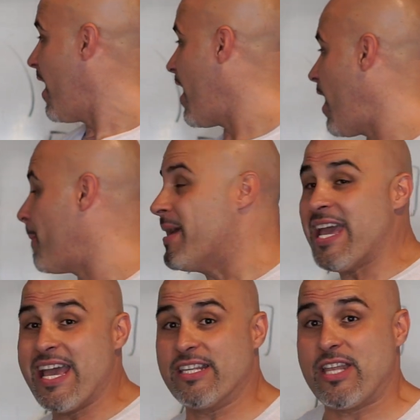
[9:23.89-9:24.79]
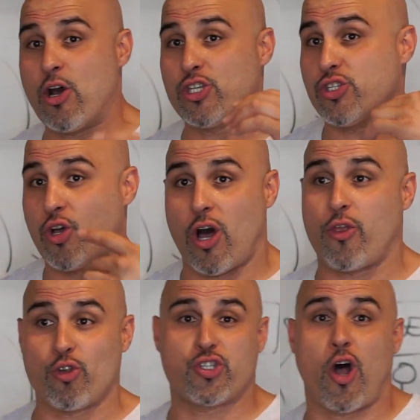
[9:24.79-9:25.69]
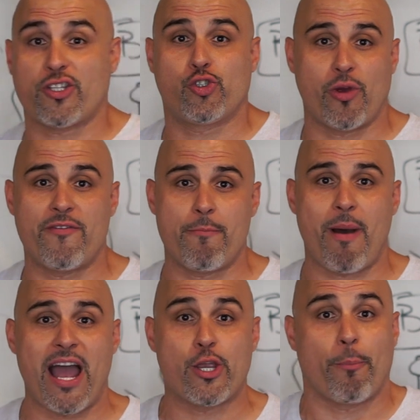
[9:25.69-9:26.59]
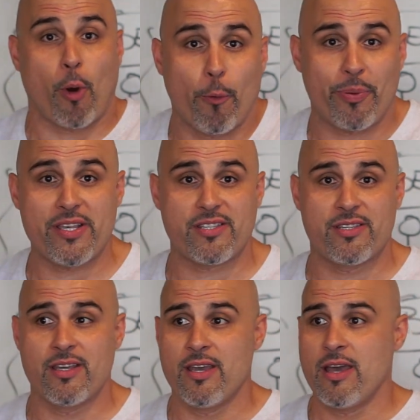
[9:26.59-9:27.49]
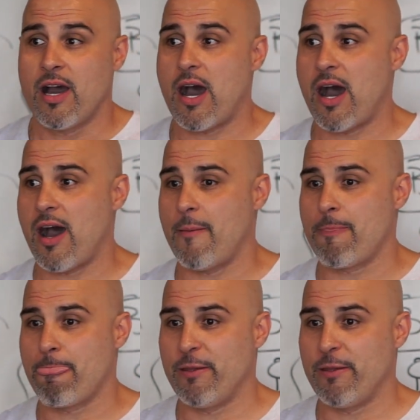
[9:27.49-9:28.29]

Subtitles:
Are those thoughts driven by your purpose, by